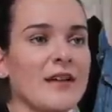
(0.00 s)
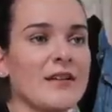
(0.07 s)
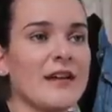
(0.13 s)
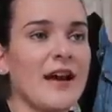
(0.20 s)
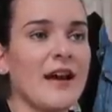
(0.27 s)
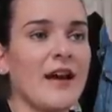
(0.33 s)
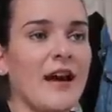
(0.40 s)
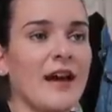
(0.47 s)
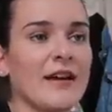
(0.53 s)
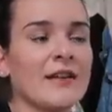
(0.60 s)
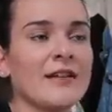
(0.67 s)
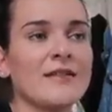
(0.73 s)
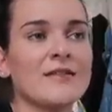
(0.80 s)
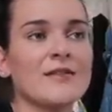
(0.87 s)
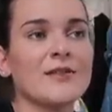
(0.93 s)
And yeah, I
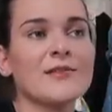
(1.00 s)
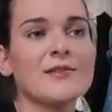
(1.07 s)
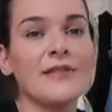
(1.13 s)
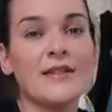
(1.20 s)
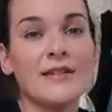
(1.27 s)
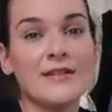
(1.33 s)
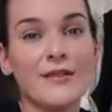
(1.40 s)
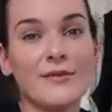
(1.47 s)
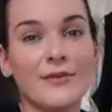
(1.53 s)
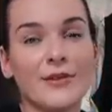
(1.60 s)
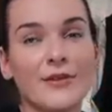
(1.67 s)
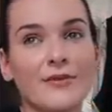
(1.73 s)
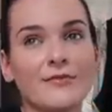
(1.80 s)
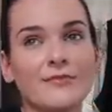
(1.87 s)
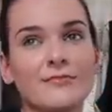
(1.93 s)
can talk this
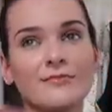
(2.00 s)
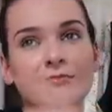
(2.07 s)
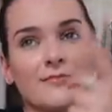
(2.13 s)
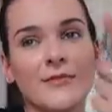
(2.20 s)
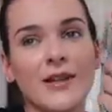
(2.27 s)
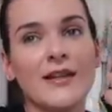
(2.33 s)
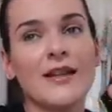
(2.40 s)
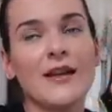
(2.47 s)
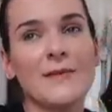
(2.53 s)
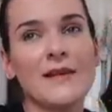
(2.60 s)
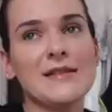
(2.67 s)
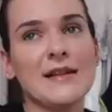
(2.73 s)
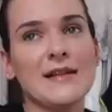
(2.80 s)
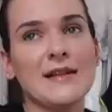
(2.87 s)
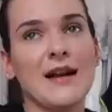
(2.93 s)
through. Can you hear my
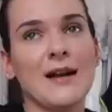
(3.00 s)
dad